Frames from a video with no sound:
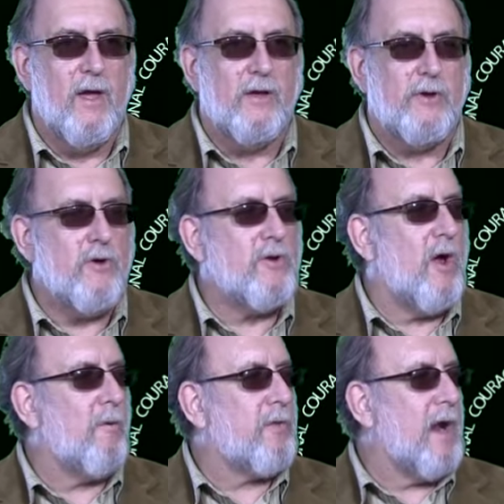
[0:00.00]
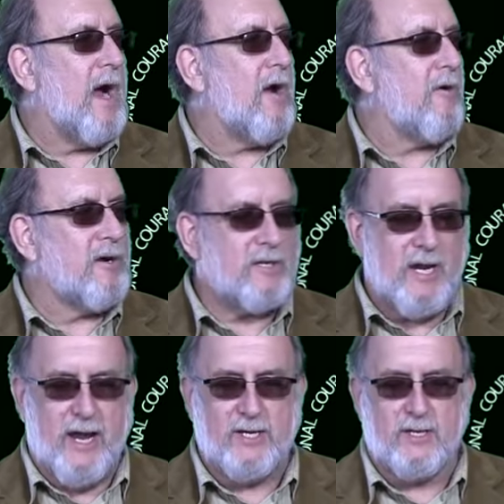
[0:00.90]
You're dealing with an IRS
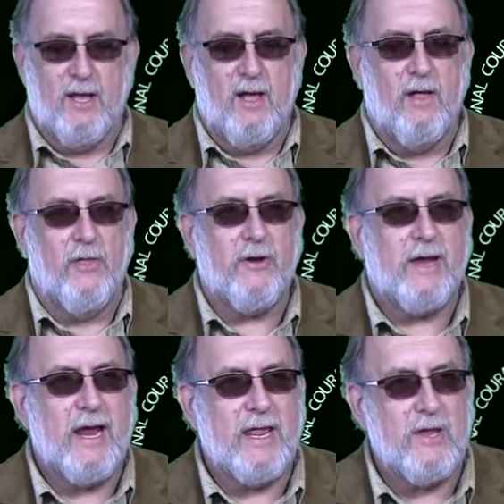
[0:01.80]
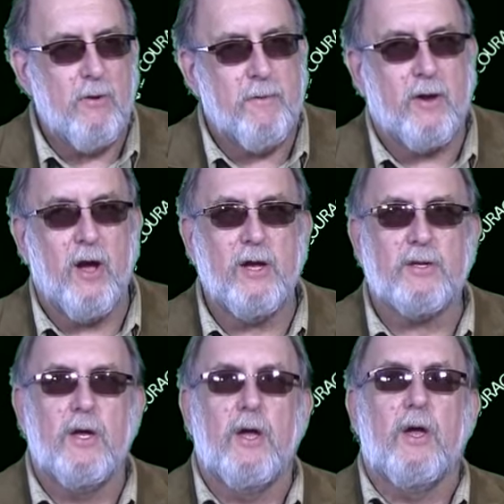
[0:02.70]
case. They're getting you because
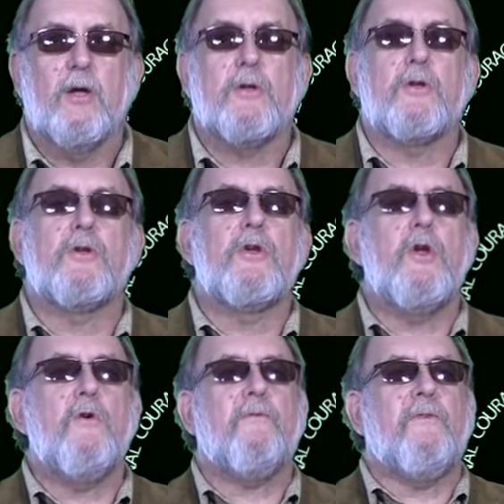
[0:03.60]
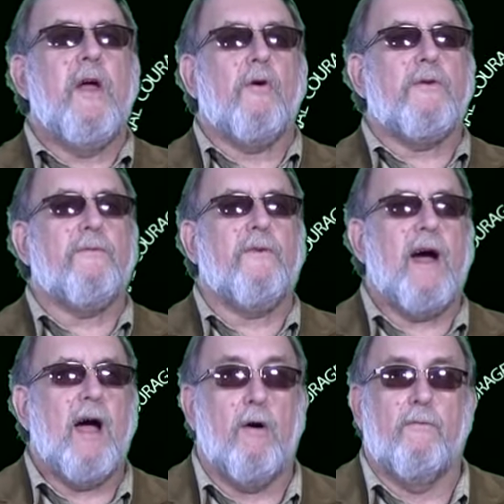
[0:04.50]
you failed to
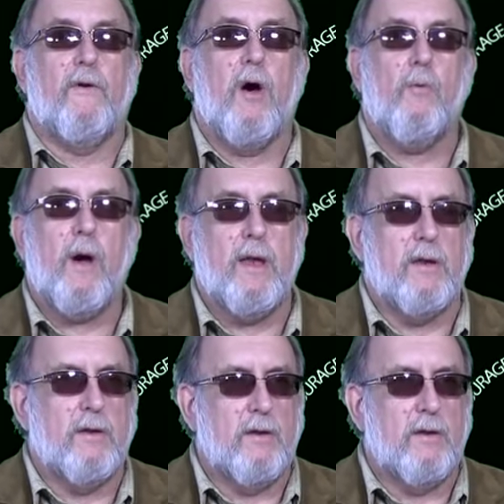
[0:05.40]
file. File what?